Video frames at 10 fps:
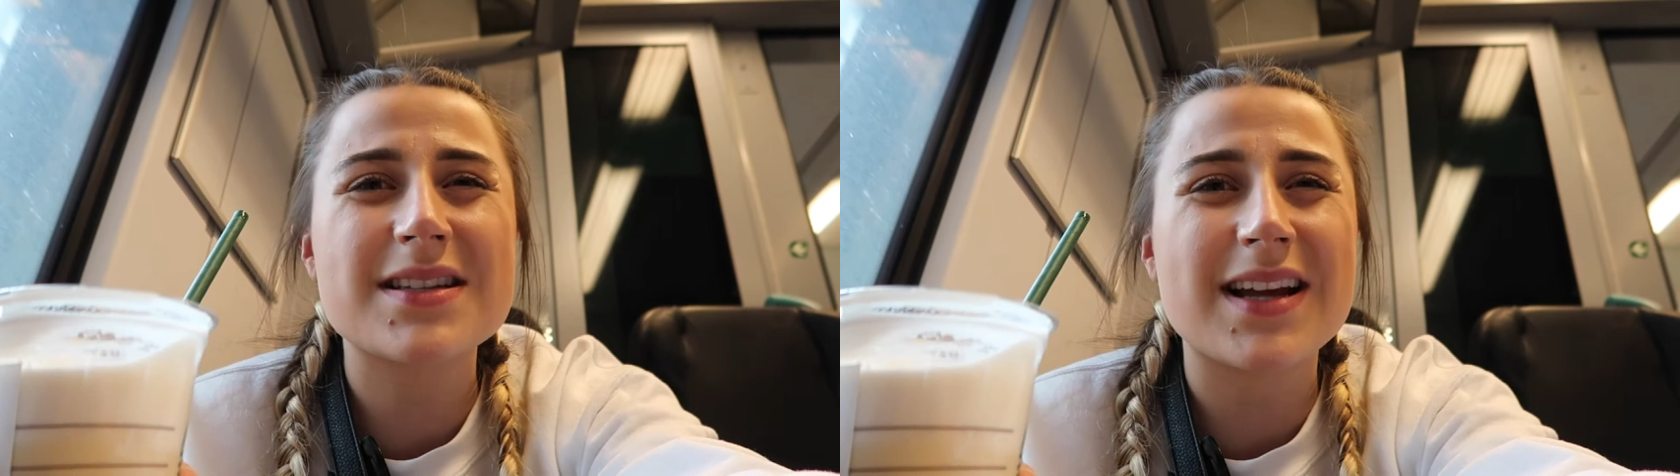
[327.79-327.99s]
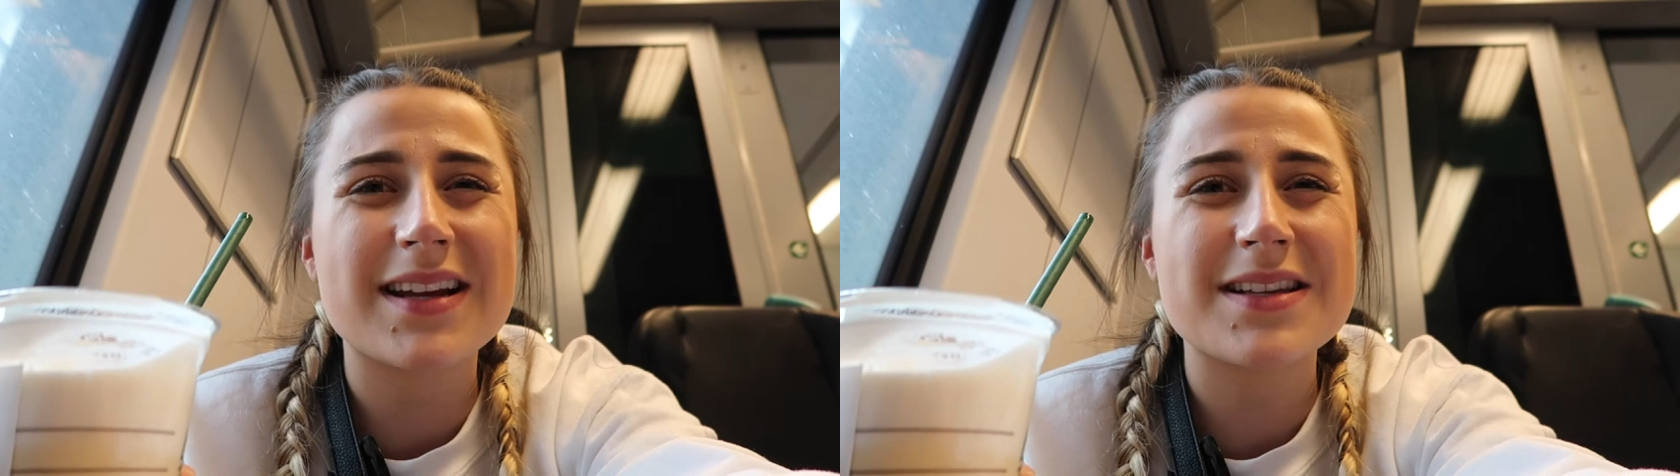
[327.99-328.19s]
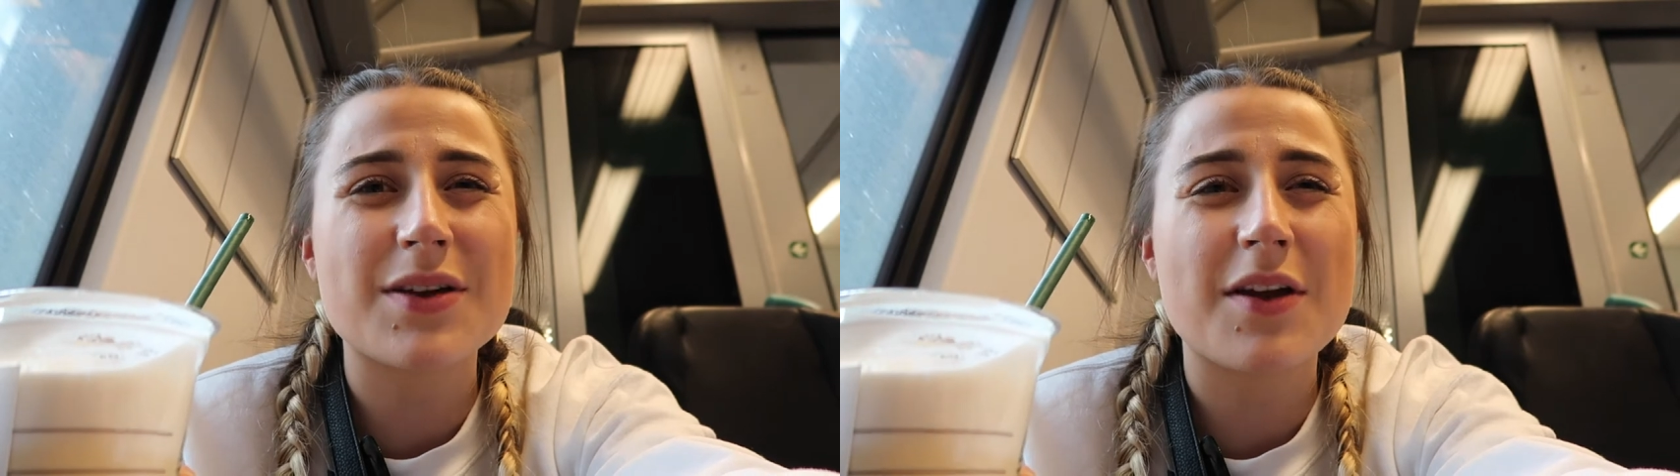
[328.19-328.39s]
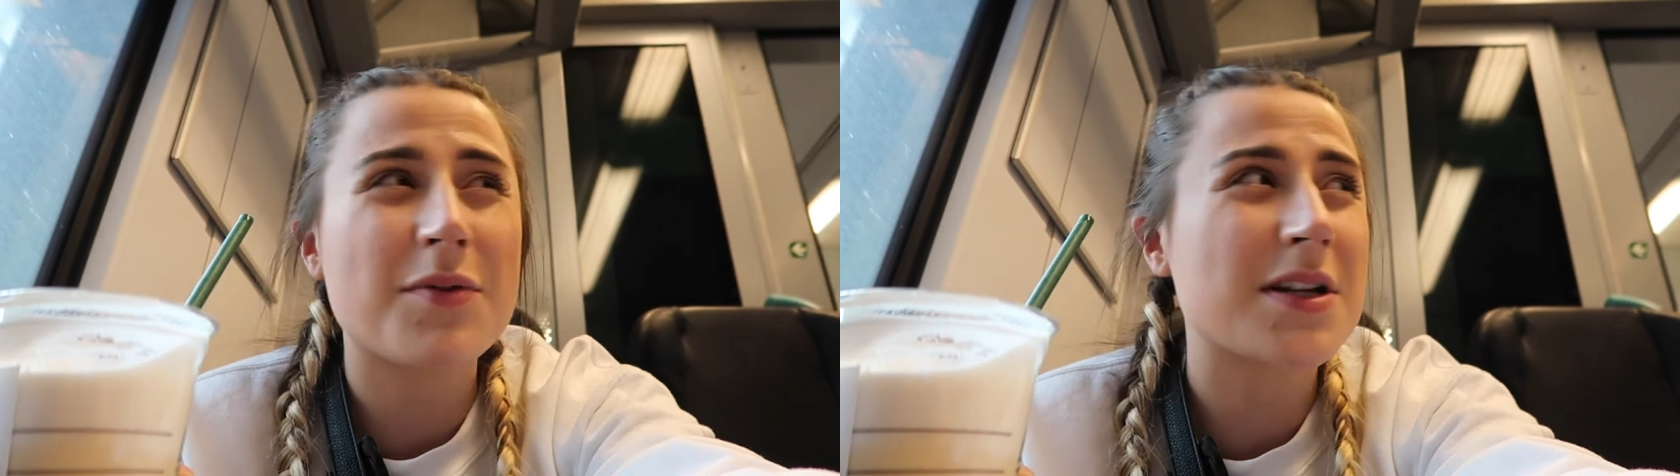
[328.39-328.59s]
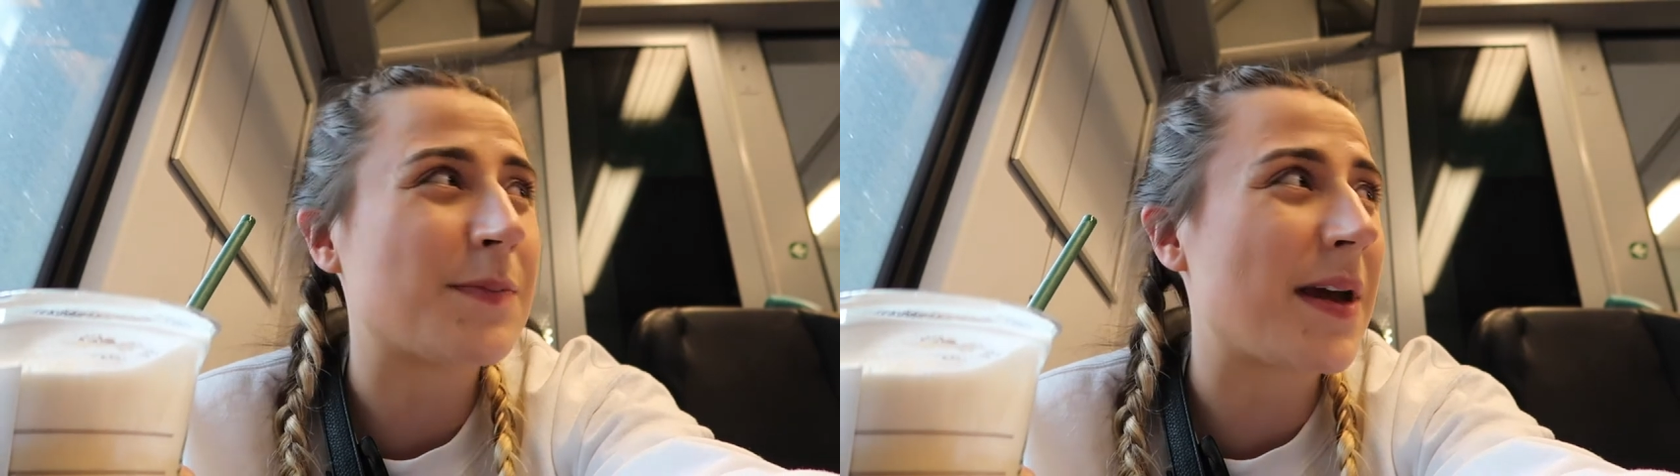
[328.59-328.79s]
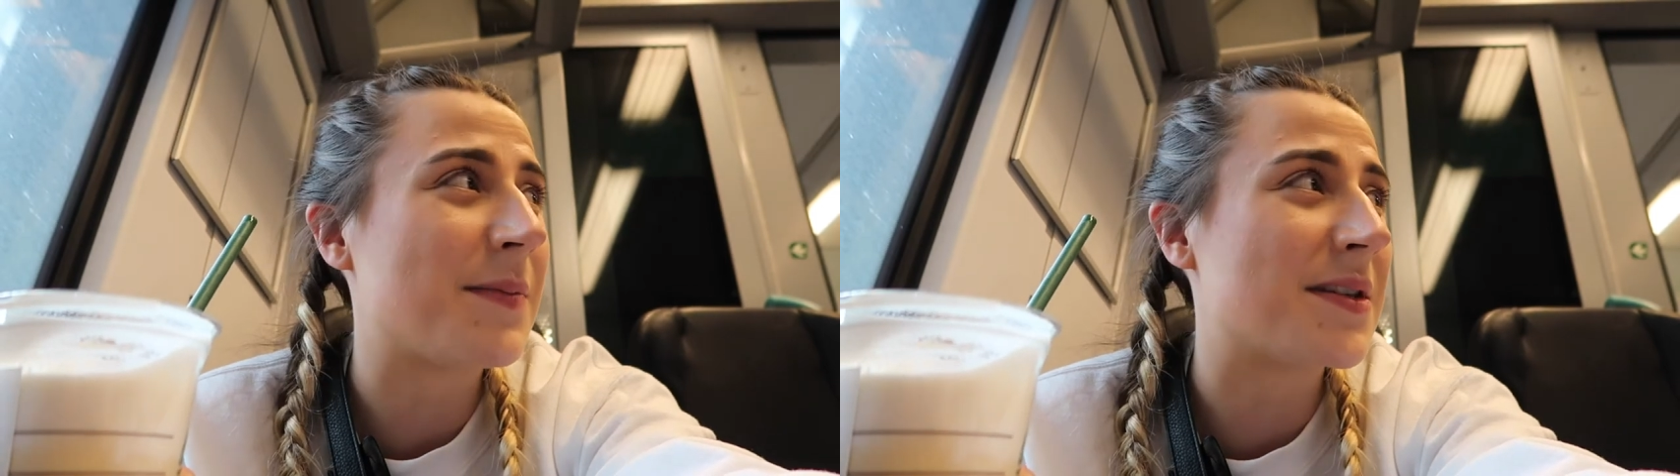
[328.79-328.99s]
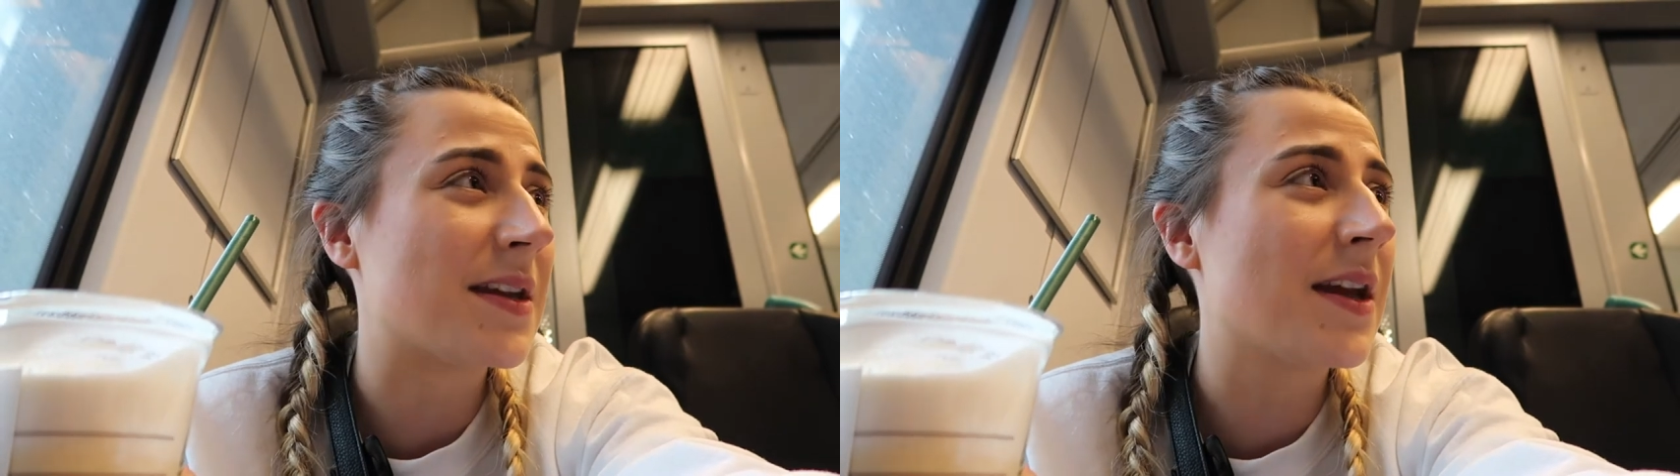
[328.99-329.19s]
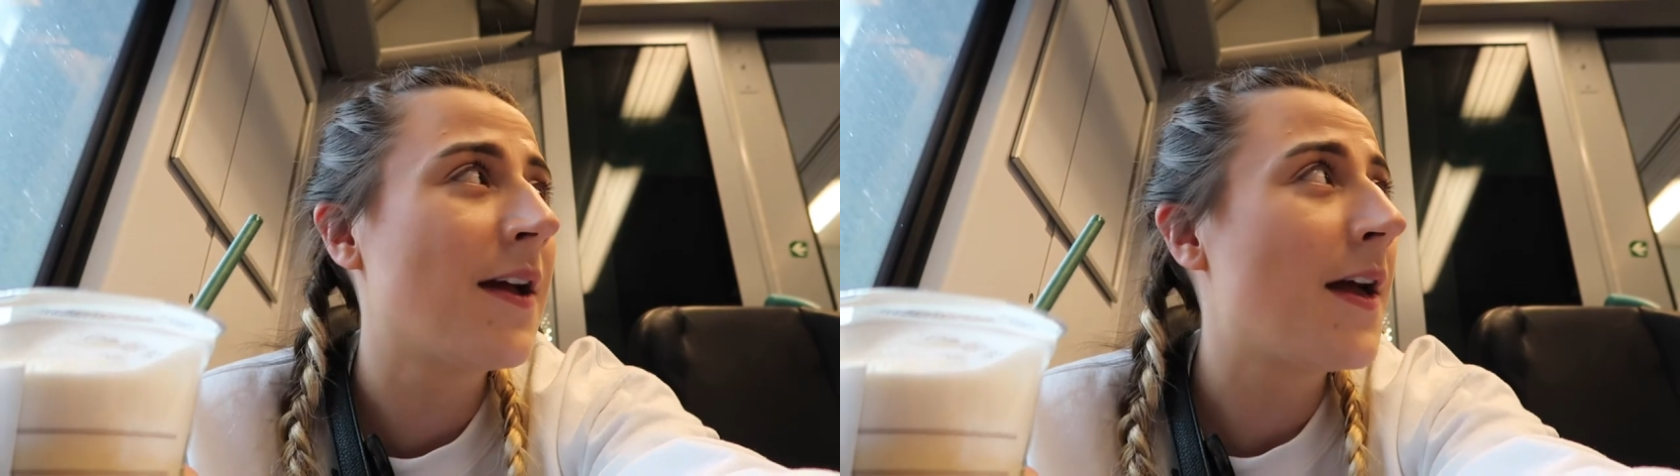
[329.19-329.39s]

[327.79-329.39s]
Saturday, so everyone's very busy.